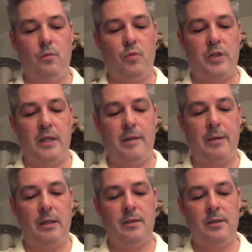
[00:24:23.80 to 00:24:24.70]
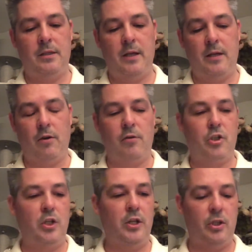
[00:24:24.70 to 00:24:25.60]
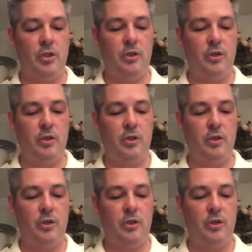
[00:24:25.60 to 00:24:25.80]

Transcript: was sent the medal to say, congratulations,